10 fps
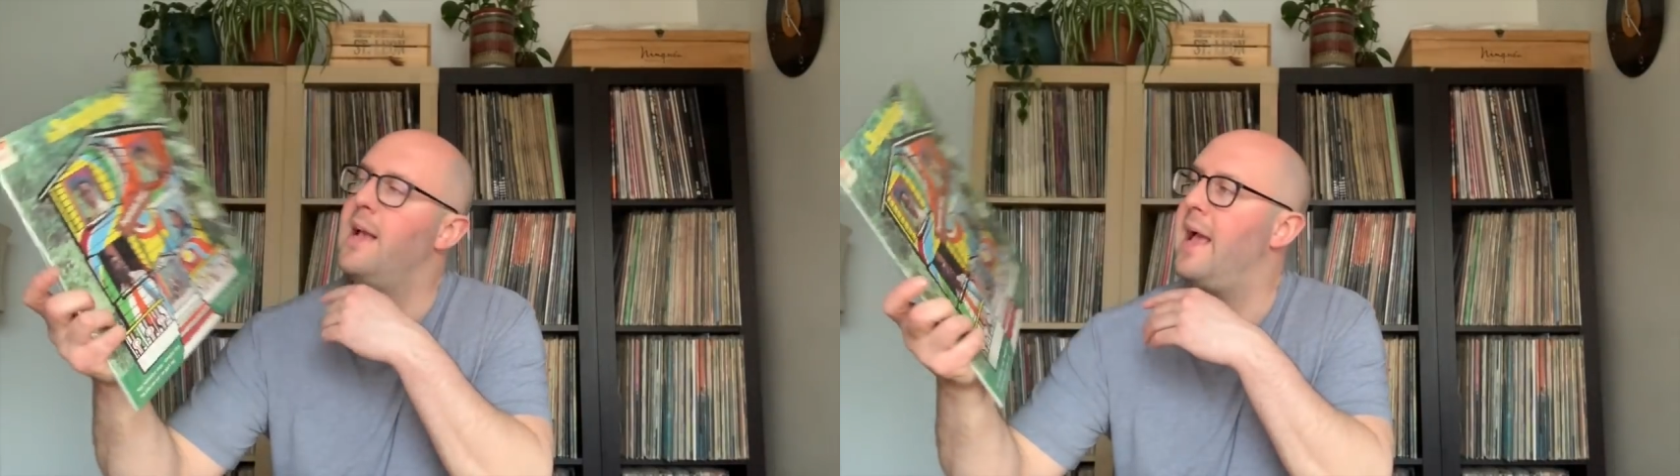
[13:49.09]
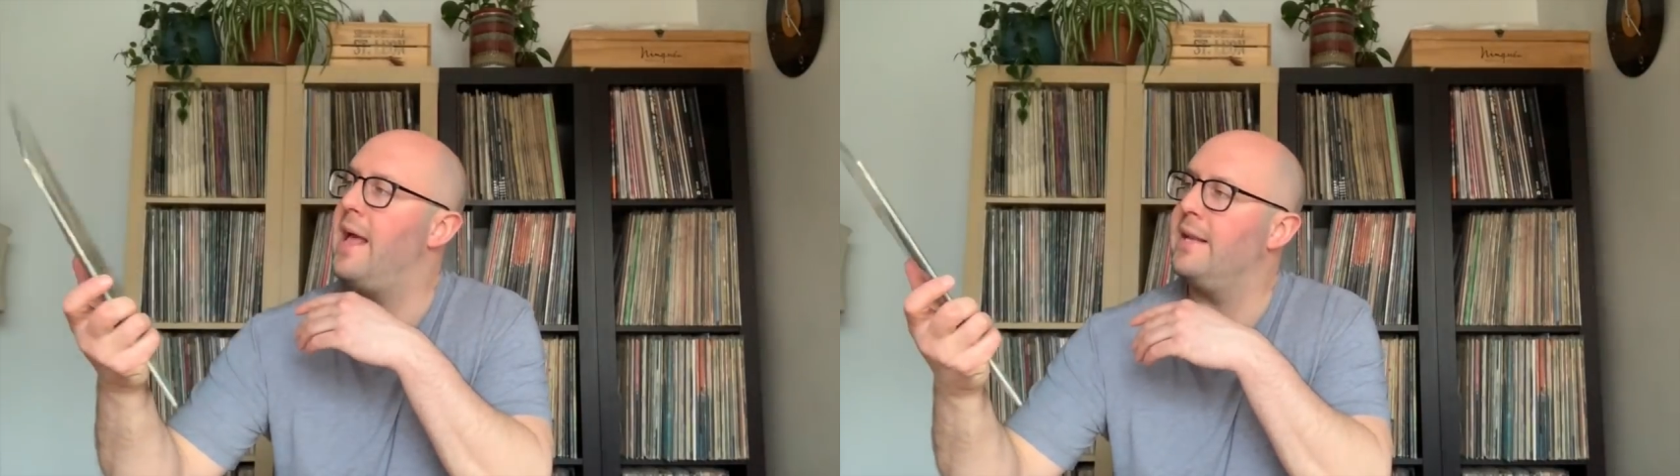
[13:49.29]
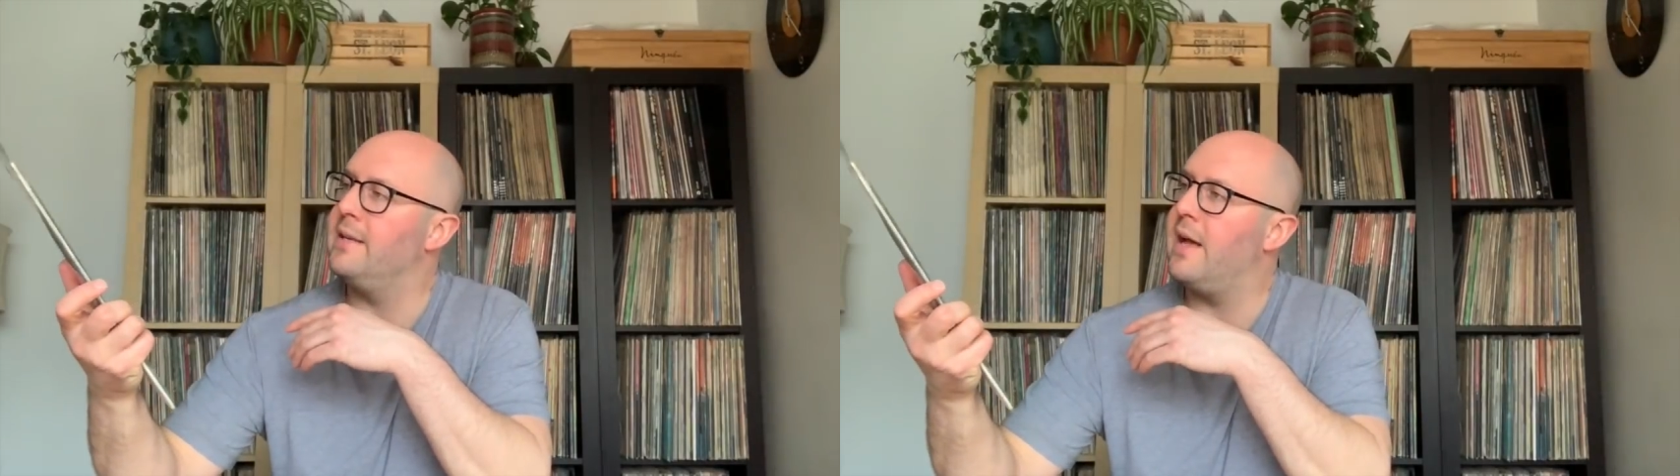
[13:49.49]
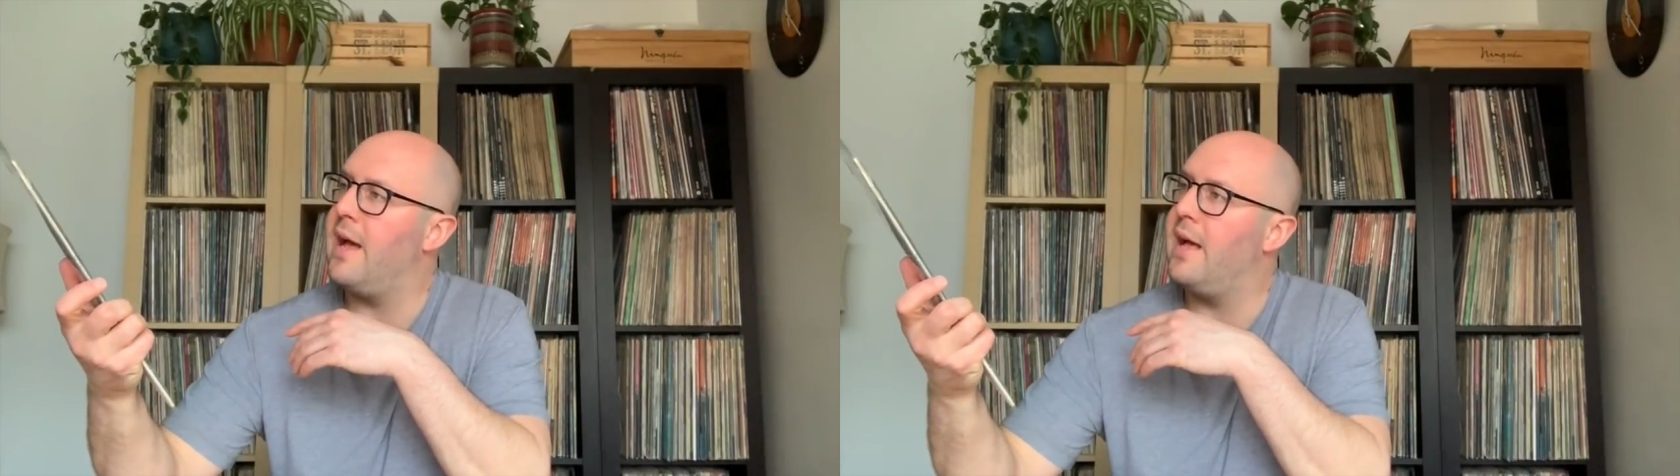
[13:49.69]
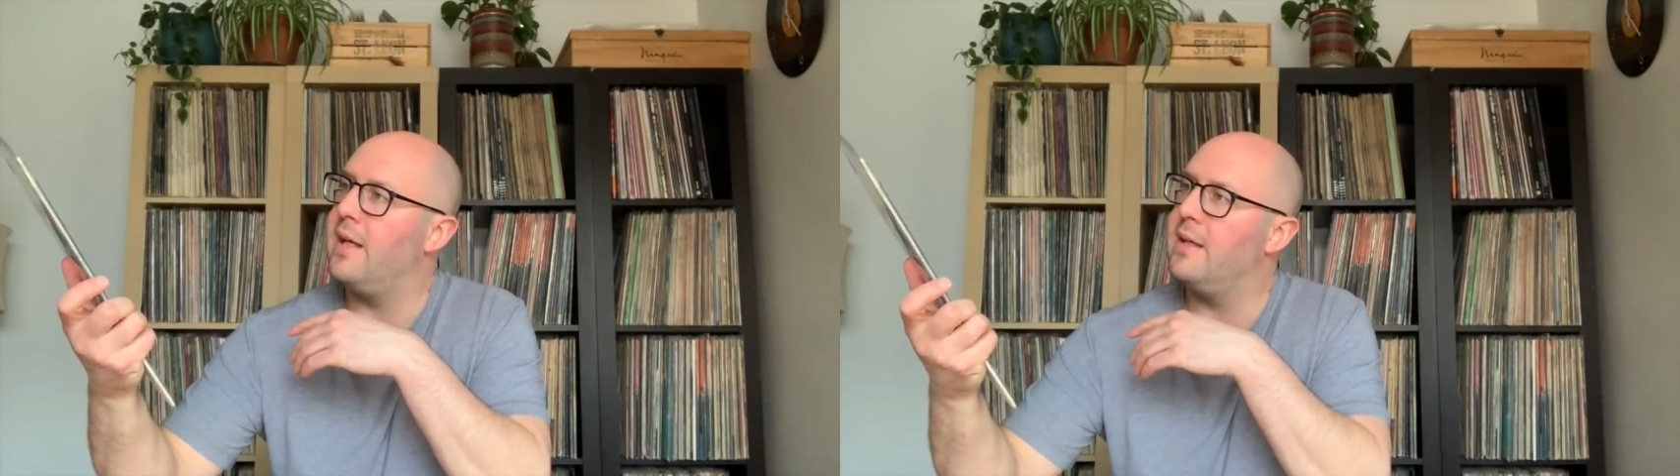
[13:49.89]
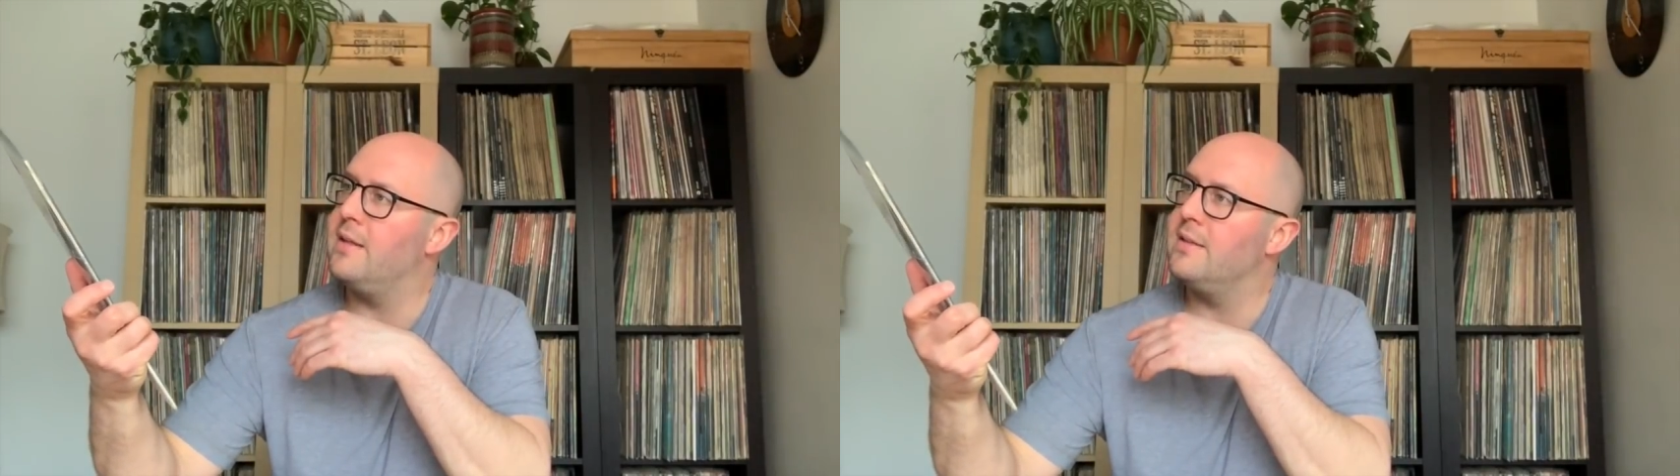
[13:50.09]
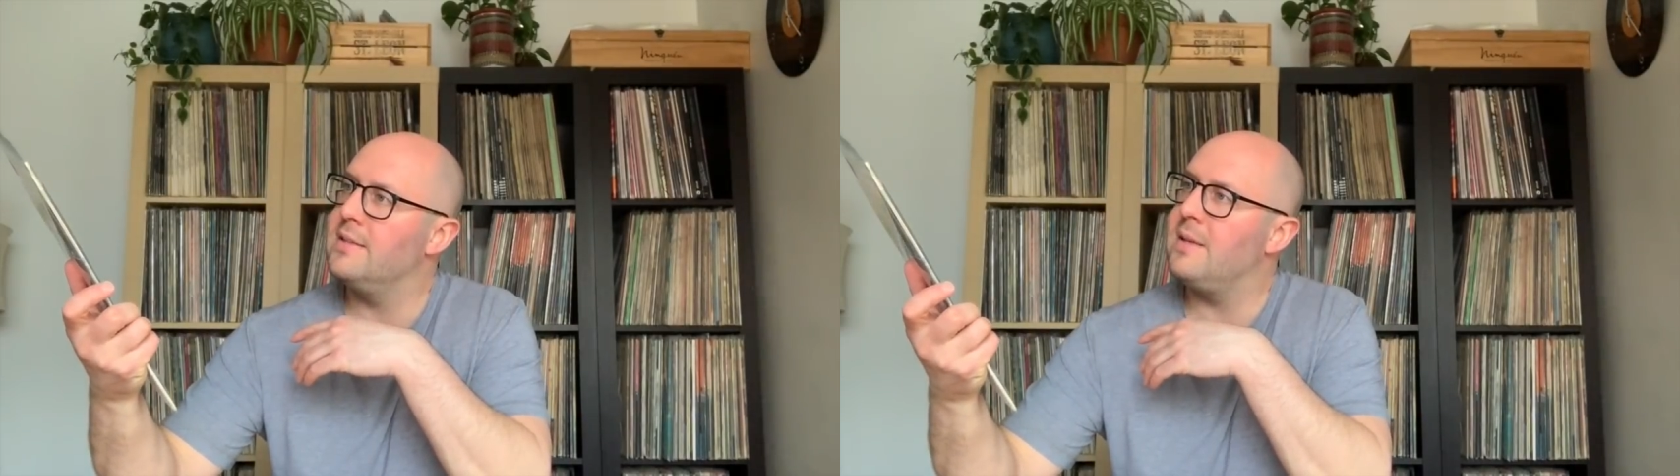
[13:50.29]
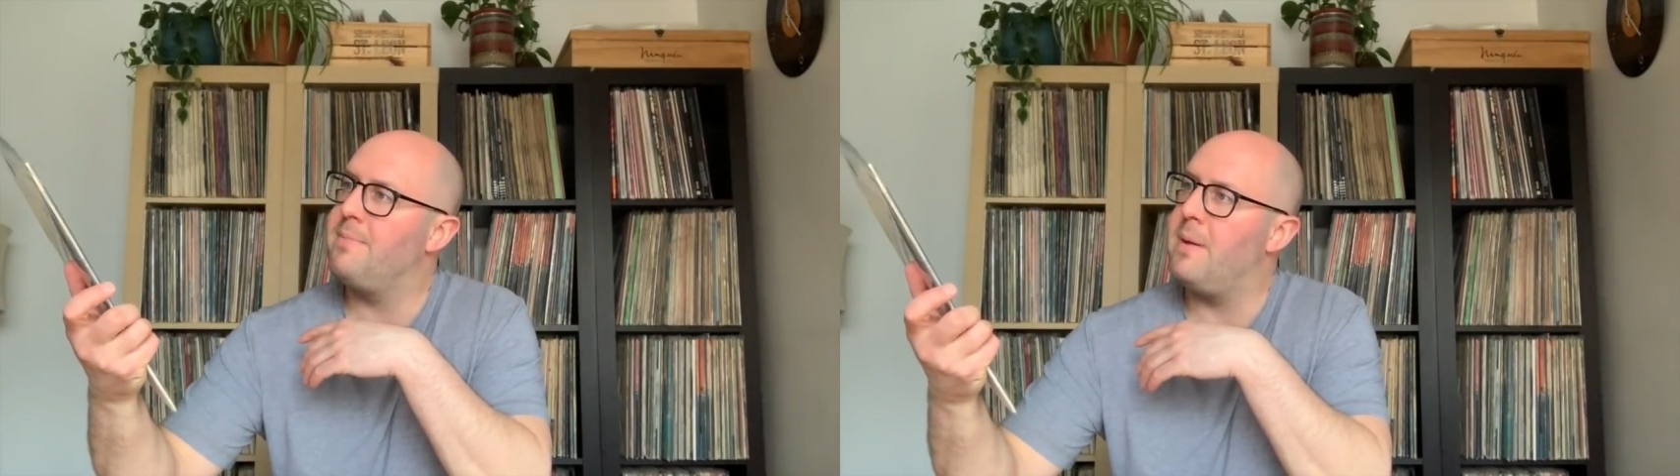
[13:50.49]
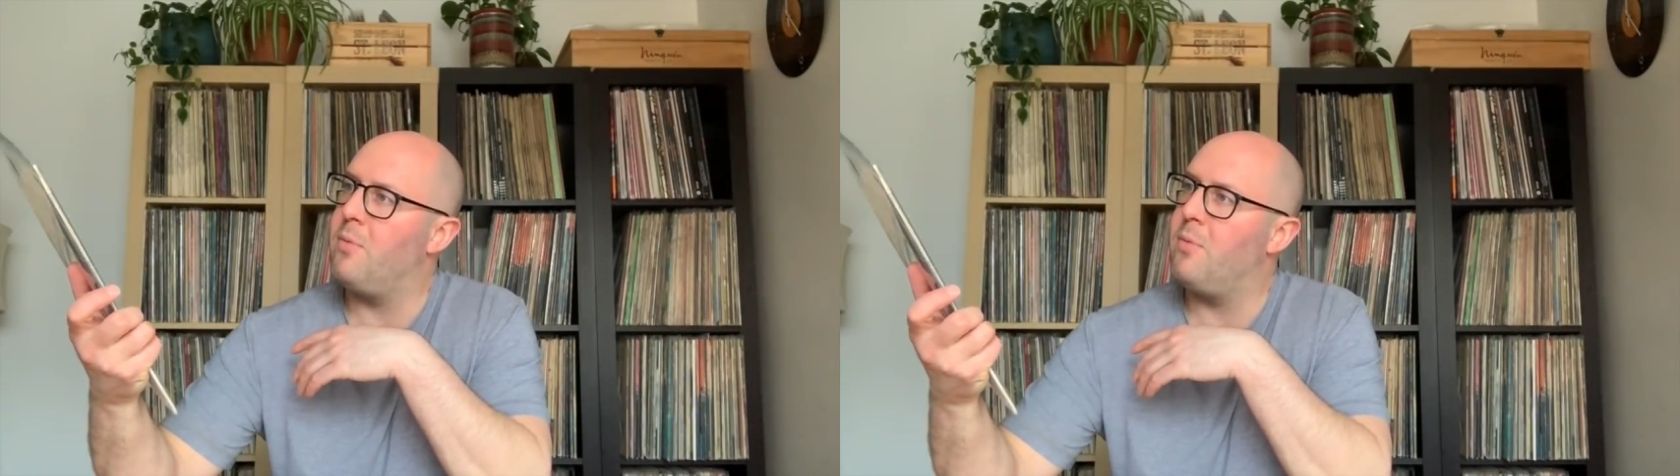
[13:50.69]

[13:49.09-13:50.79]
And this is a bit